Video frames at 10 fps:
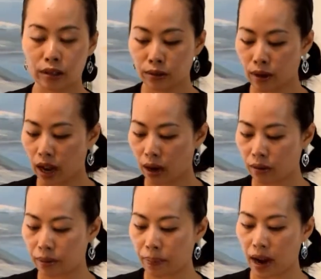to
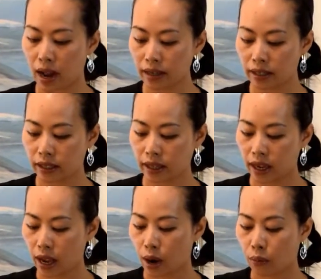our pot.
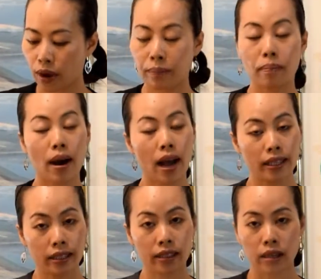When my
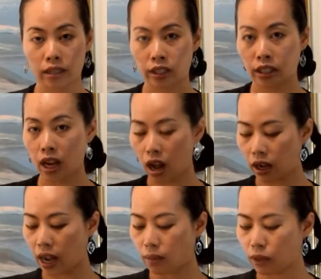
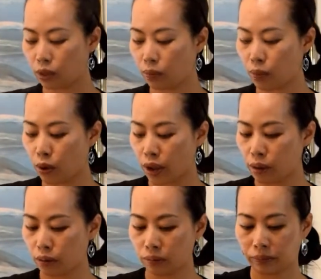stock come to
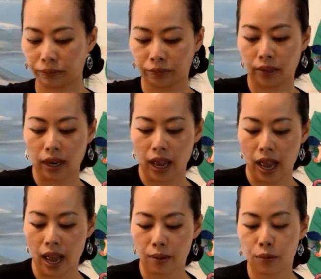boil,
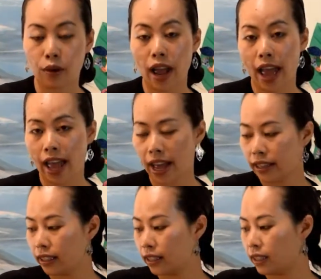I will add
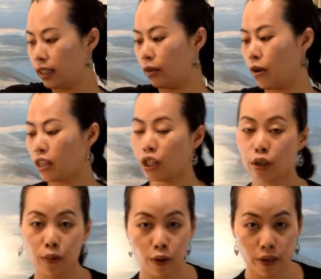the
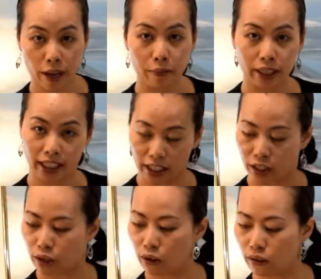vegetable that we
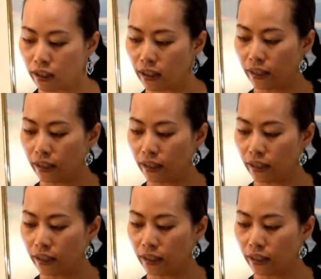just cooked.